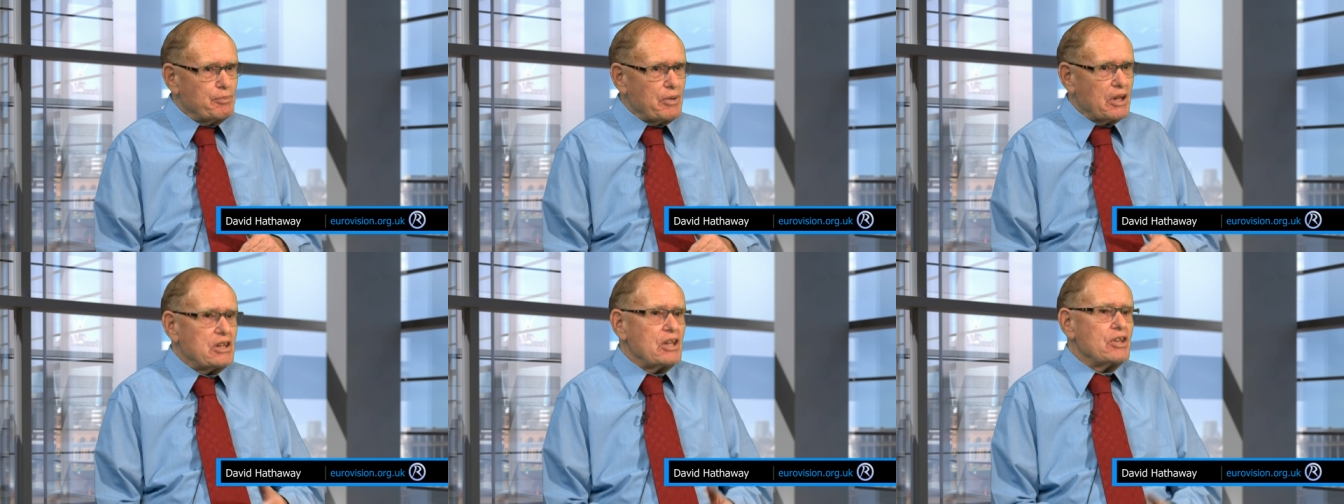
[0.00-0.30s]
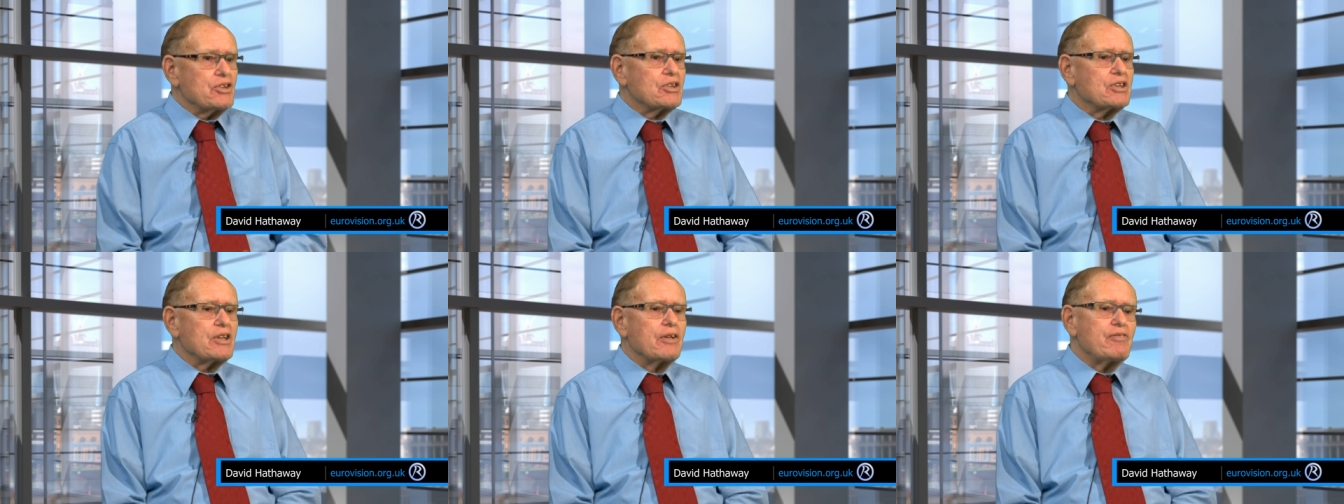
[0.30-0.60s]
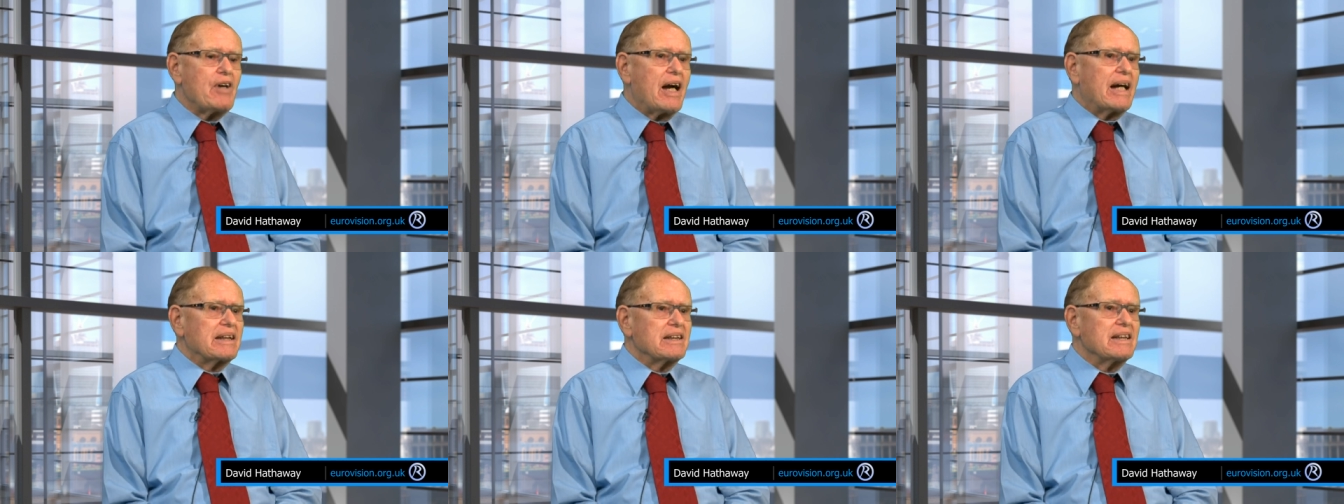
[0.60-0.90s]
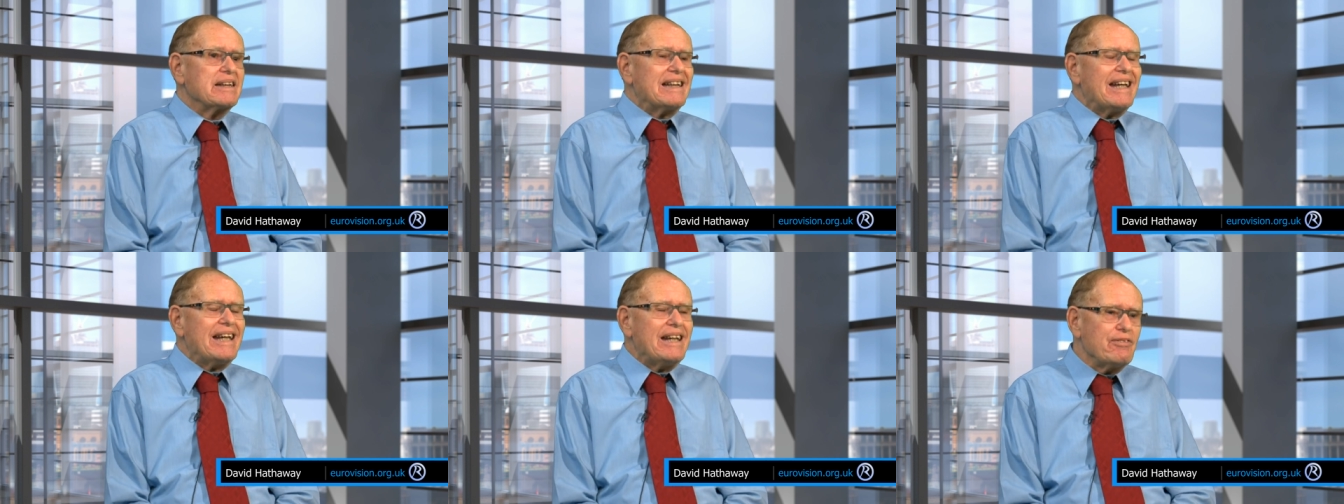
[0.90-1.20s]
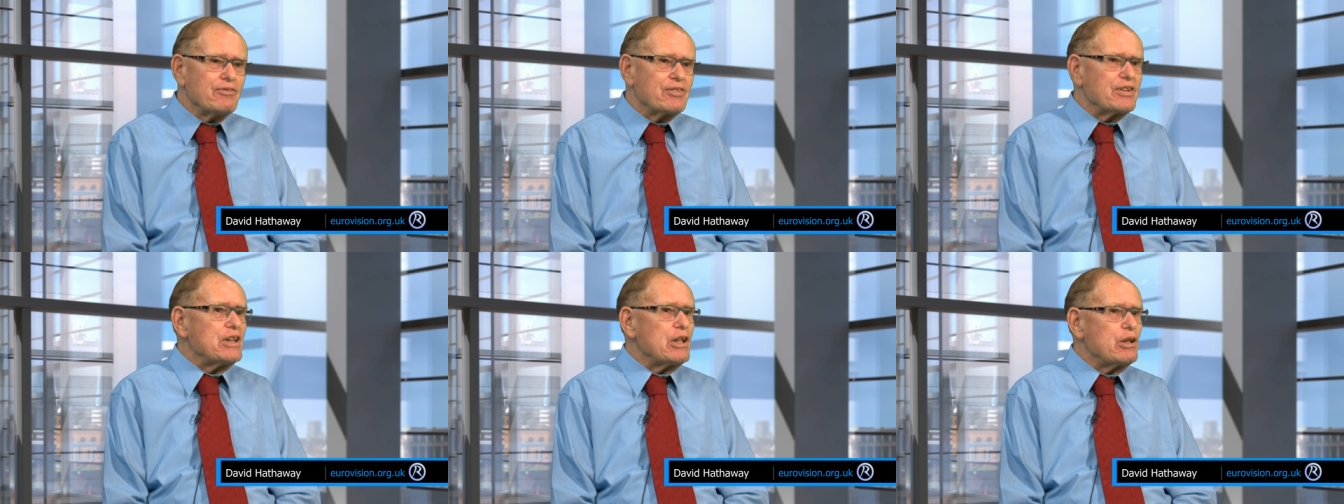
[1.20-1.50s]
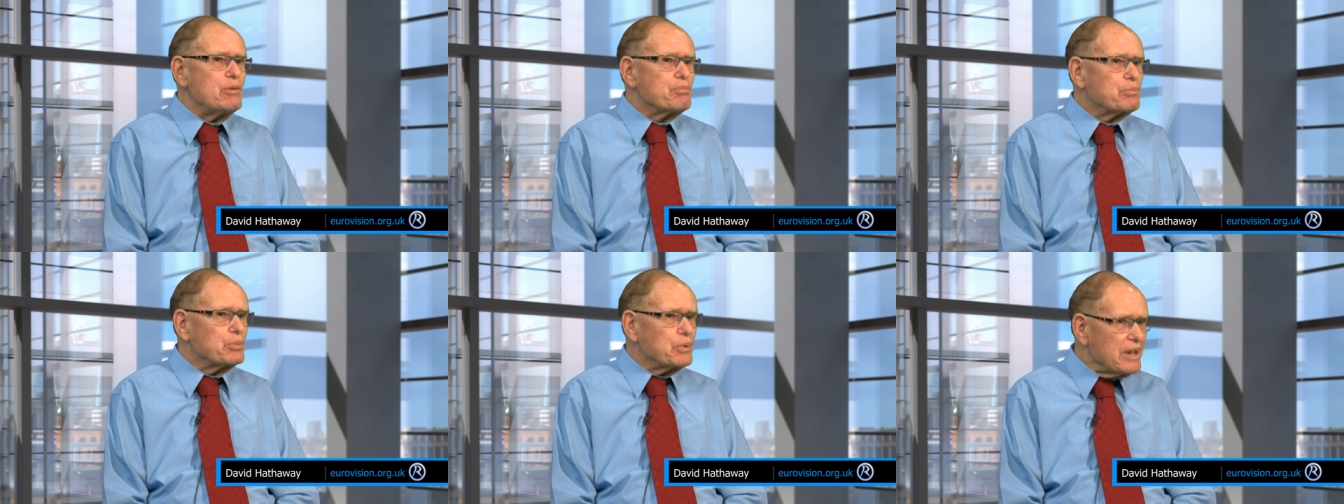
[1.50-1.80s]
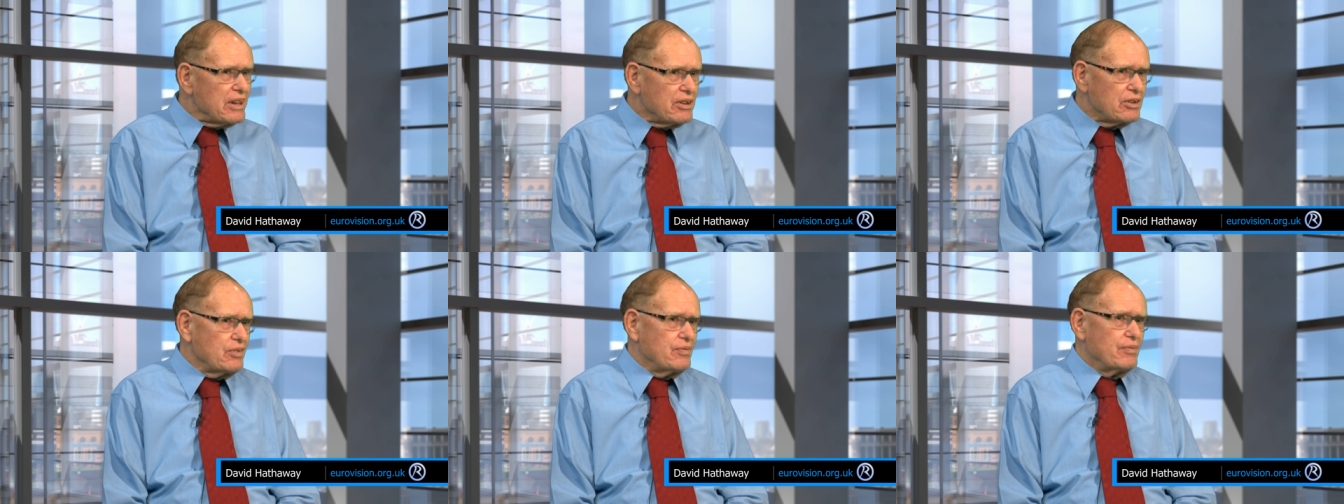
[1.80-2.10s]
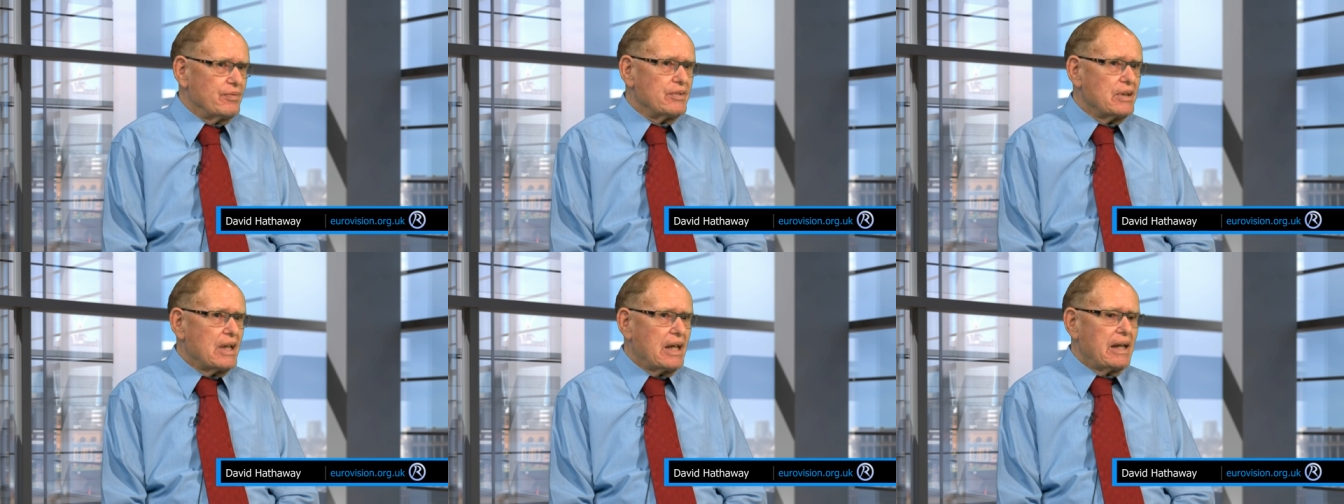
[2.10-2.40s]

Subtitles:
But it's the fact that even in Britain,